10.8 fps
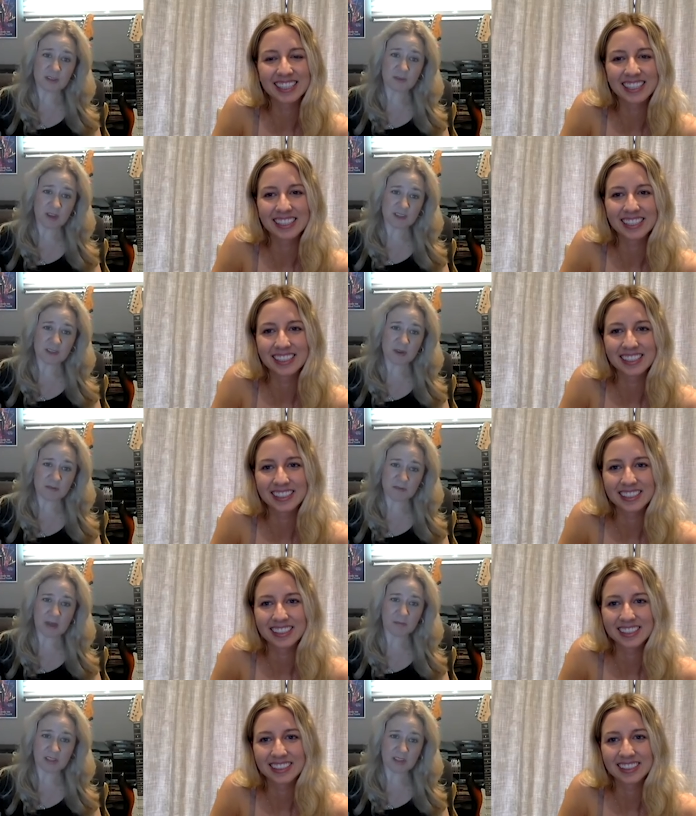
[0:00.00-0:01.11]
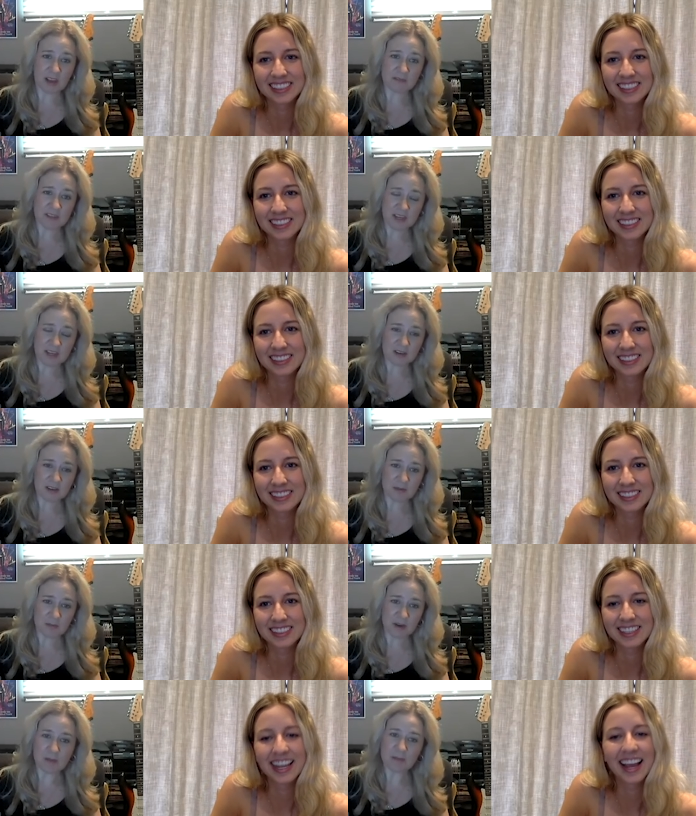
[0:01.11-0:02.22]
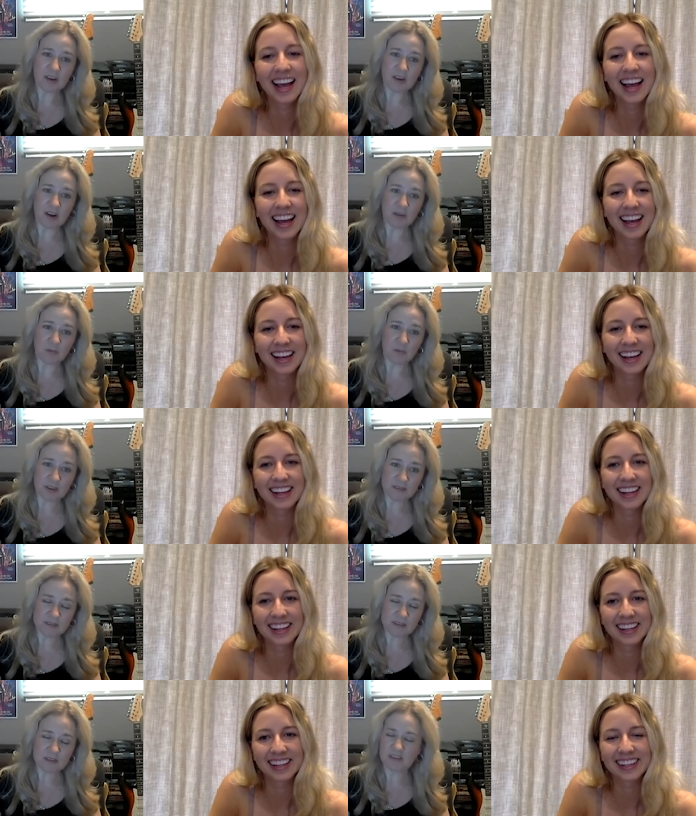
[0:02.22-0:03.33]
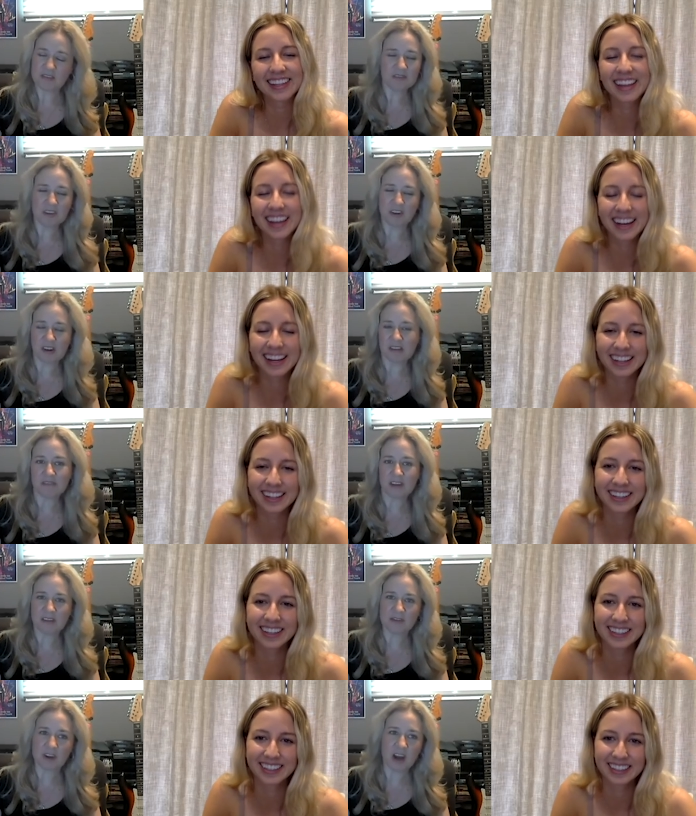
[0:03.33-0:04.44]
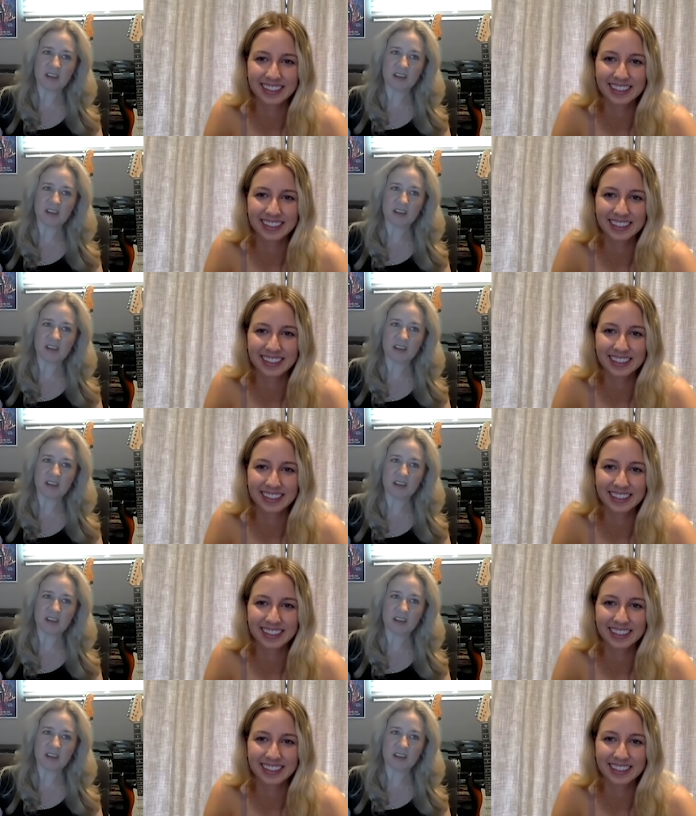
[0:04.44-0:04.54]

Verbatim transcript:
Speaker 1: the rest of my family loves it, but I'm the odd one. So no, I've I've tried